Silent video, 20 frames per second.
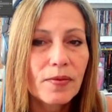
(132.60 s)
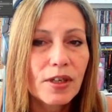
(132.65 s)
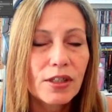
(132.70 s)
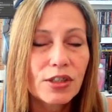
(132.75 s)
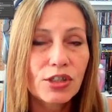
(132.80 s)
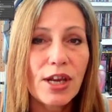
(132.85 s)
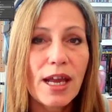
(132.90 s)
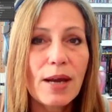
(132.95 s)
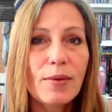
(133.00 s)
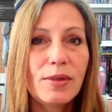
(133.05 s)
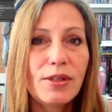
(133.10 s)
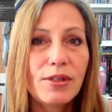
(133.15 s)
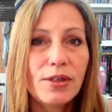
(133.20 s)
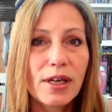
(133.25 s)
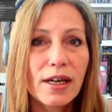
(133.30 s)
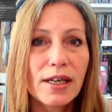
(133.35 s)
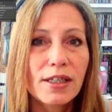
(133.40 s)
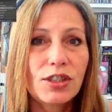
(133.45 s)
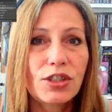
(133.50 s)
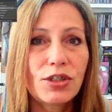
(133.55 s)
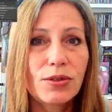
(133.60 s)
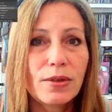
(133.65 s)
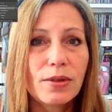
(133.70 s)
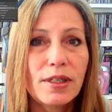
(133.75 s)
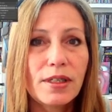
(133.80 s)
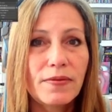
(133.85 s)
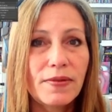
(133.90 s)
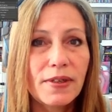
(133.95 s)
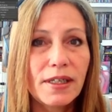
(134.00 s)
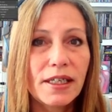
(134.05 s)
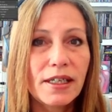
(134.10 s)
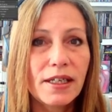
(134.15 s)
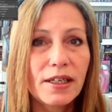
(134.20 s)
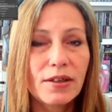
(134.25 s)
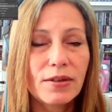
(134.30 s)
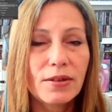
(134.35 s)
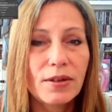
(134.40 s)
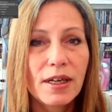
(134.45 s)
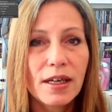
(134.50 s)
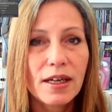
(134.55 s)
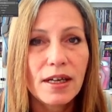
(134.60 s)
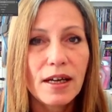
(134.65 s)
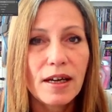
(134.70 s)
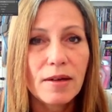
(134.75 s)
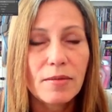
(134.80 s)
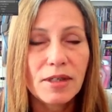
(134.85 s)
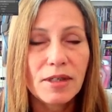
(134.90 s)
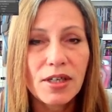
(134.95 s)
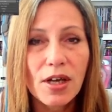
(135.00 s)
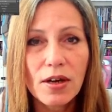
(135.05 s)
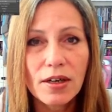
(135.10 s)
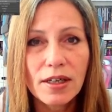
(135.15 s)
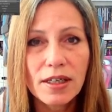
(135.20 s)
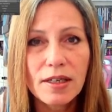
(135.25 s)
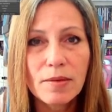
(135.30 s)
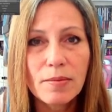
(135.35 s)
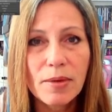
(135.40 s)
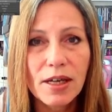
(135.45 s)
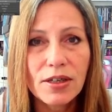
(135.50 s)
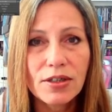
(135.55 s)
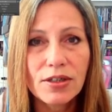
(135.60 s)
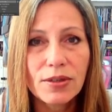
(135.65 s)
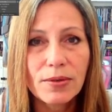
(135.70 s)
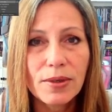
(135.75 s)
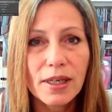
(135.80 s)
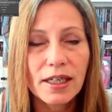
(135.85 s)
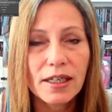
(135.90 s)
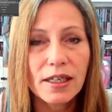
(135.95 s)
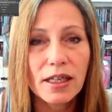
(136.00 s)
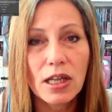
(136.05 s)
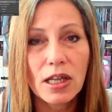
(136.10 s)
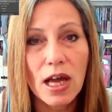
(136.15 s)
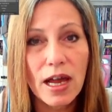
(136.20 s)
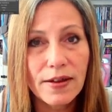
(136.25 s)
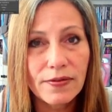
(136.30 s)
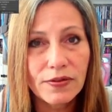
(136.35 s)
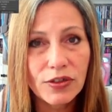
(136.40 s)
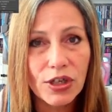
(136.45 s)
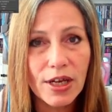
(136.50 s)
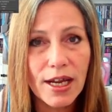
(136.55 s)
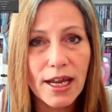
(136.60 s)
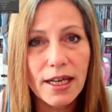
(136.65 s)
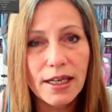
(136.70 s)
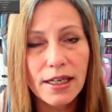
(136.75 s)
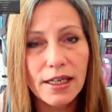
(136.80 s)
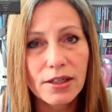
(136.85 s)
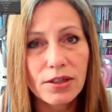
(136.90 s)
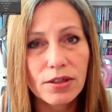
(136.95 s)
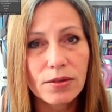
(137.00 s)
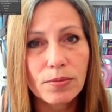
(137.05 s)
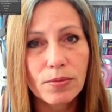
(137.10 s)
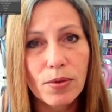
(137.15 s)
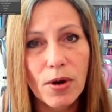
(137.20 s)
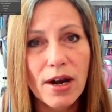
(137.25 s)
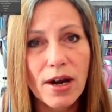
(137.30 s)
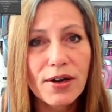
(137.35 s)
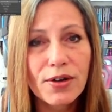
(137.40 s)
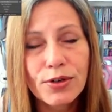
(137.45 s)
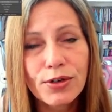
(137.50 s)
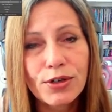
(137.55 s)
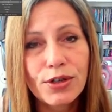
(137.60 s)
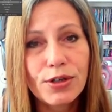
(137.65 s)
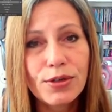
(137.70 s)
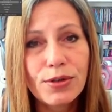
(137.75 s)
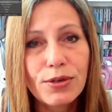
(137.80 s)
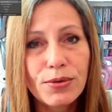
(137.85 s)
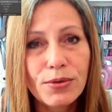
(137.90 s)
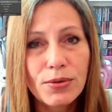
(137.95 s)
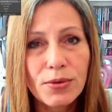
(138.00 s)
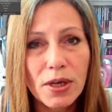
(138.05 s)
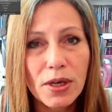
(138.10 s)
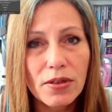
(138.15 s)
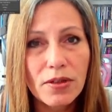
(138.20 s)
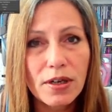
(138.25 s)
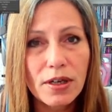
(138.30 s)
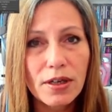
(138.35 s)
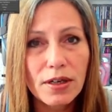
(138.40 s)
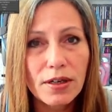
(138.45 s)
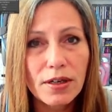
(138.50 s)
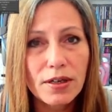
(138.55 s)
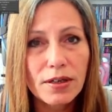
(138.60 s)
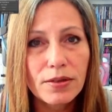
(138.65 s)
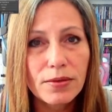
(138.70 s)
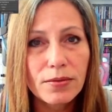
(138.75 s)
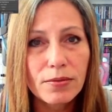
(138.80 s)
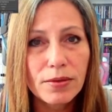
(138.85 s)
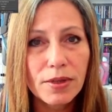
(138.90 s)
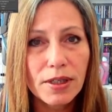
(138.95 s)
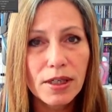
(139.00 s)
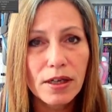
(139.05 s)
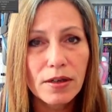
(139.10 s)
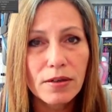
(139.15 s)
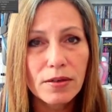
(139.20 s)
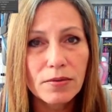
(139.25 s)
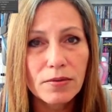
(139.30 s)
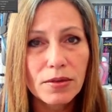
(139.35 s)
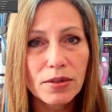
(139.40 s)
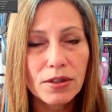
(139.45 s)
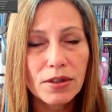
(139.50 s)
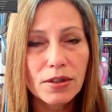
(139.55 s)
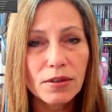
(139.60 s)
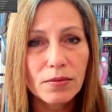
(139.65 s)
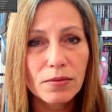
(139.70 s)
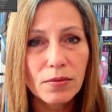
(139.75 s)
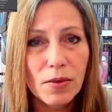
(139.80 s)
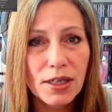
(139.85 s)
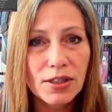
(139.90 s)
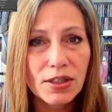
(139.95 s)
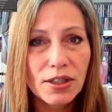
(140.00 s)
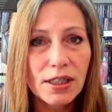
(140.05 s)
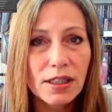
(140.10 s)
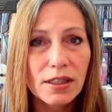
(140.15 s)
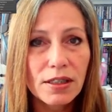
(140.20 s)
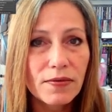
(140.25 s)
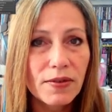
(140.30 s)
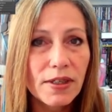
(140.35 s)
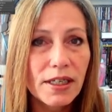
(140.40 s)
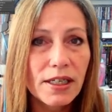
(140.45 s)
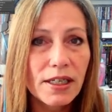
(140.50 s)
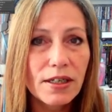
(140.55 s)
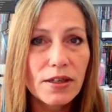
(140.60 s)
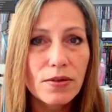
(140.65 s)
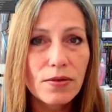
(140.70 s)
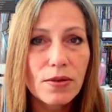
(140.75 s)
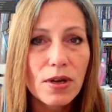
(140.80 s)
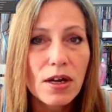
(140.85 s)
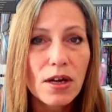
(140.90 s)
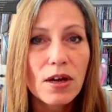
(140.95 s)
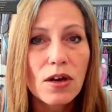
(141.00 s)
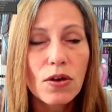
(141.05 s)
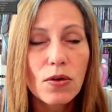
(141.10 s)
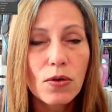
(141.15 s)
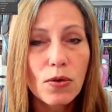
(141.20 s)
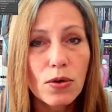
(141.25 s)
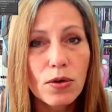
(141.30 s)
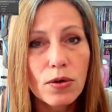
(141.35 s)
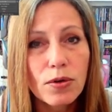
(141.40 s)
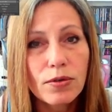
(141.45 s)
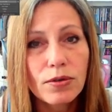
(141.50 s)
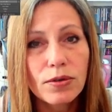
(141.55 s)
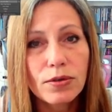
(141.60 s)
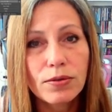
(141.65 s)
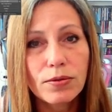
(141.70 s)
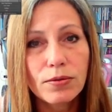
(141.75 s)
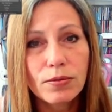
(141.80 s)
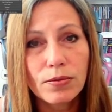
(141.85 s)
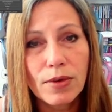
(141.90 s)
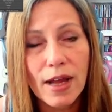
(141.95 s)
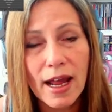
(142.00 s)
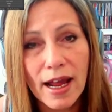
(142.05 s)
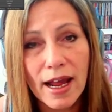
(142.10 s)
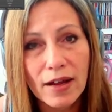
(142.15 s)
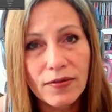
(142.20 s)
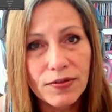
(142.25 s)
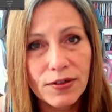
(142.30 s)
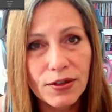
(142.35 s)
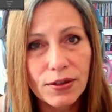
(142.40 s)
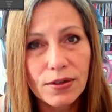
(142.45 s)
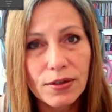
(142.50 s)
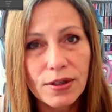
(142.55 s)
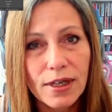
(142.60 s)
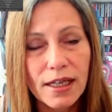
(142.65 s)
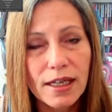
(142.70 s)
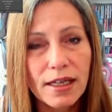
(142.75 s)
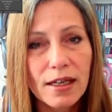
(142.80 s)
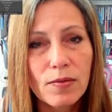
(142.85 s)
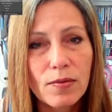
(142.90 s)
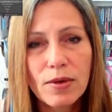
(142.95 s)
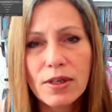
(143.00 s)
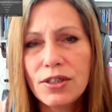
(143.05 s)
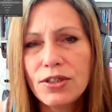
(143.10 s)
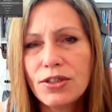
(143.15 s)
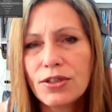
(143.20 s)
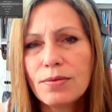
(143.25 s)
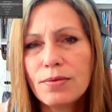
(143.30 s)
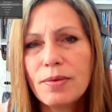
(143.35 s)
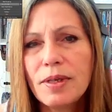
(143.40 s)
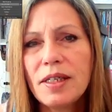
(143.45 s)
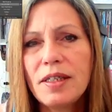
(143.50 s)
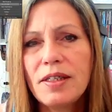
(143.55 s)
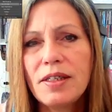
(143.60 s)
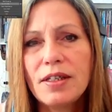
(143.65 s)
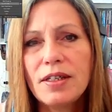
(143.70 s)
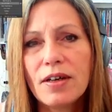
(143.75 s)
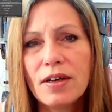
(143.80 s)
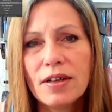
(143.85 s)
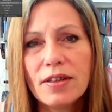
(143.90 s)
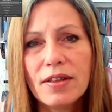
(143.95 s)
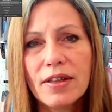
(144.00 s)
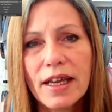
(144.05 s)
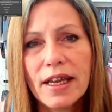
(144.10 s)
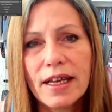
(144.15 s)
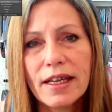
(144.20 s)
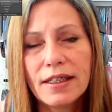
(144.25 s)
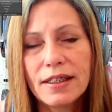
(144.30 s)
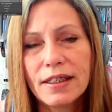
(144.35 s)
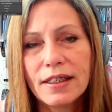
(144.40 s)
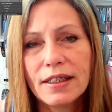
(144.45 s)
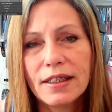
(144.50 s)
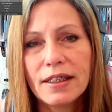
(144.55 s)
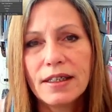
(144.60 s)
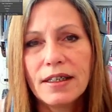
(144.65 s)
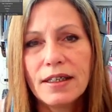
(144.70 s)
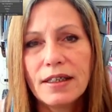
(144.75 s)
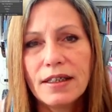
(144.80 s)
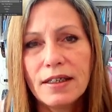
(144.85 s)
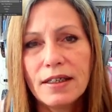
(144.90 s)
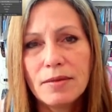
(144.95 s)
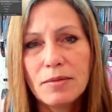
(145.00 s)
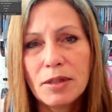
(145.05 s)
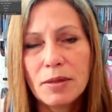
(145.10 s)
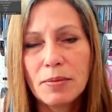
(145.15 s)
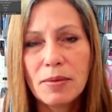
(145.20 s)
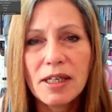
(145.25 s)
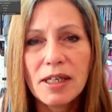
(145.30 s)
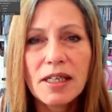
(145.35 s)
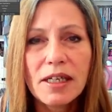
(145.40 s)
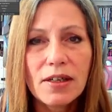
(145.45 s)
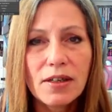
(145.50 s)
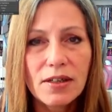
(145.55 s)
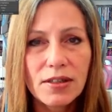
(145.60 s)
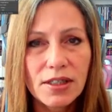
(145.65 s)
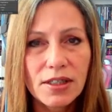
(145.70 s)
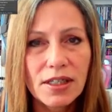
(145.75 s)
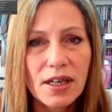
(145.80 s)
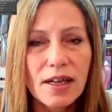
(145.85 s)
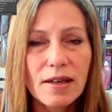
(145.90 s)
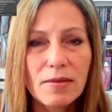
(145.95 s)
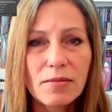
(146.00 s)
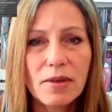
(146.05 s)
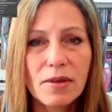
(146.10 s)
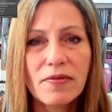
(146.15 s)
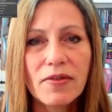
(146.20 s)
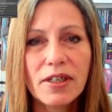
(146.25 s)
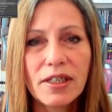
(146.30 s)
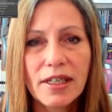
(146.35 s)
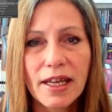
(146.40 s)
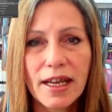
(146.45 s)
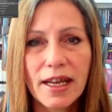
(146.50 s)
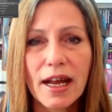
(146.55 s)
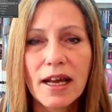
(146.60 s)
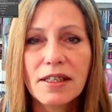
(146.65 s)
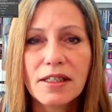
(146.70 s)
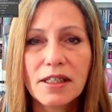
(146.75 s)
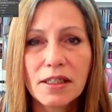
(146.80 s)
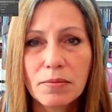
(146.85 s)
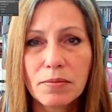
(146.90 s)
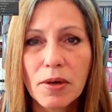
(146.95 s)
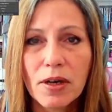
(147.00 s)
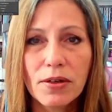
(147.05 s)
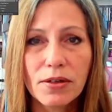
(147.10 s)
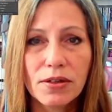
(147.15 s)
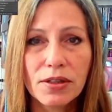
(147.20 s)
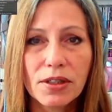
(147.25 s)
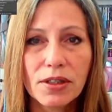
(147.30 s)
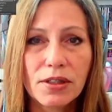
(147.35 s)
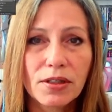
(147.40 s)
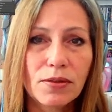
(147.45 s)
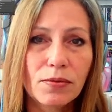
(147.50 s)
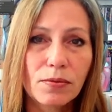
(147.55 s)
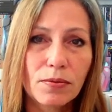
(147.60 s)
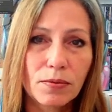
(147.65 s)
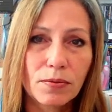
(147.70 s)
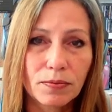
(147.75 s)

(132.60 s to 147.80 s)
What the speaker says: chat with you guys during the video. I've been talking about doing a live chat either prior to the watching the video or after, and I wanted your opinion on that. Depending on the time of the day, I suppose, is